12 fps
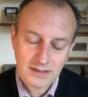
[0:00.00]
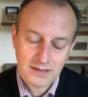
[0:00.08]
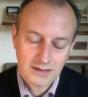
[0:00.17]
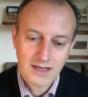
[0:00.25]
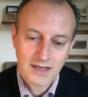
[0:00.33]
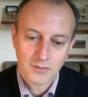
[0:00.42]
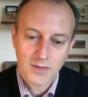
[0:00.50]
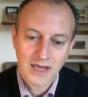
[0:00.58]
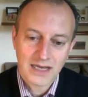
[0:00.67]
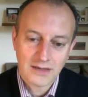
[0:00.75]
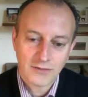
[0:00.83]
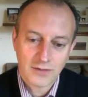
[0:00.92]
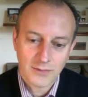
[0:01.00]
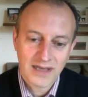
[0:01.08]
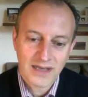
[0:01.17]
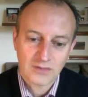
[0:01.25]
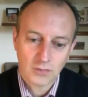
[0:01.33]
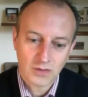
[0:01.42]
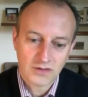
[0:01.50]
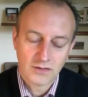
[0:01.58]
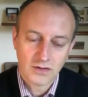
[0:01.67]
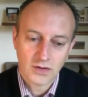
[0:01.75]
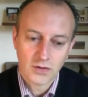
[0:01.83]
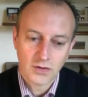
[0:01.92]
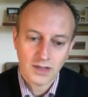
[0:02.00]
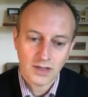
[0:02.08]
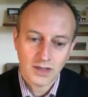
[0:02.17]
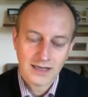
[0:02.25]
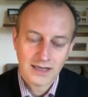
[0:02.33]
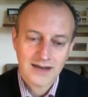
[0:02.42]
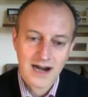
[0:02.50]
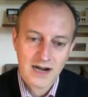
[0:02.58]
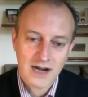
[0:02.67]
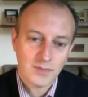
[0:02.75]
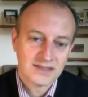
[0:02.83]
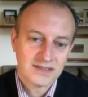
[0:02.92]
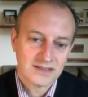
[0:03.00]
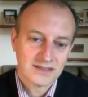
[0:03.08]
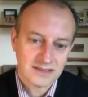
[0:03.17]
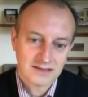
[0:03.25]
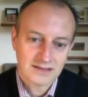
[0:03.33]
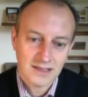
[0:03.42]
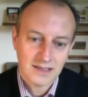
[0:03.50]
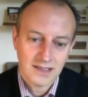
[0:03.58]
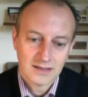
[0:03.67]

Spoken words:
as many of the best ones do, an entire business.